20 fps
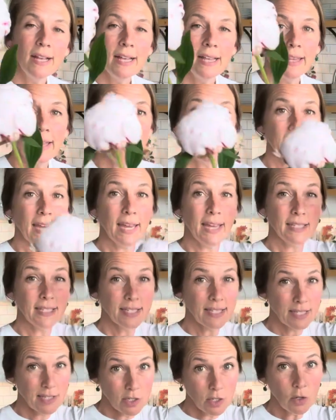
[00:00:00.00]
like it's
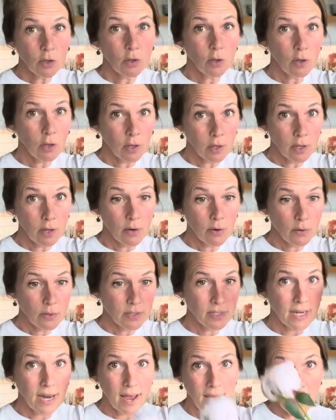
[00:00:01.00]
still
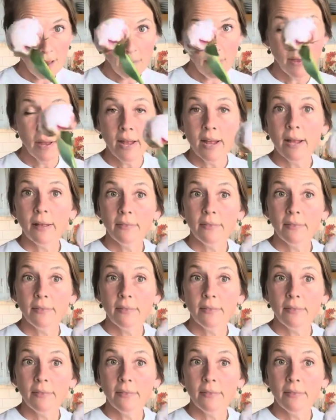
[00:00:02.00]
closed up,